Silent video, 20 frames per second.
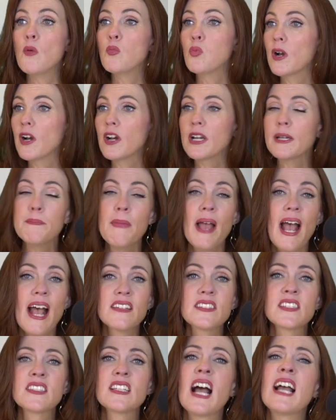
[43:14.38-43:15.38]
Wearing
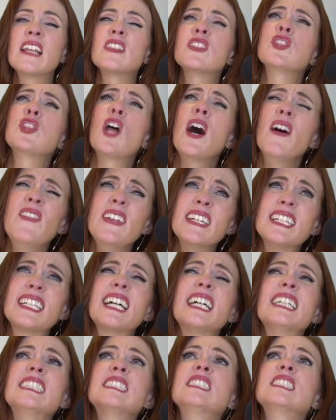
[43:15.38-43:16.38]
masks. I love it.
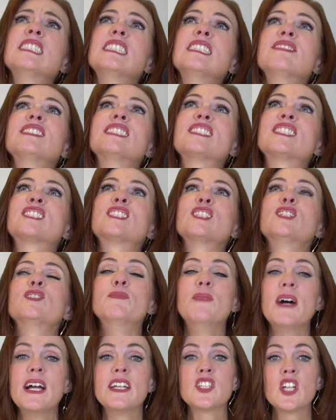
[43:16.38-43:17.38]
I love it so
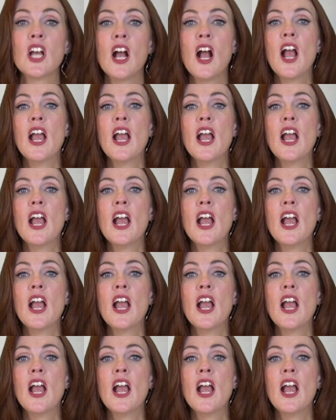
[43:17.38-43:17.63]
much.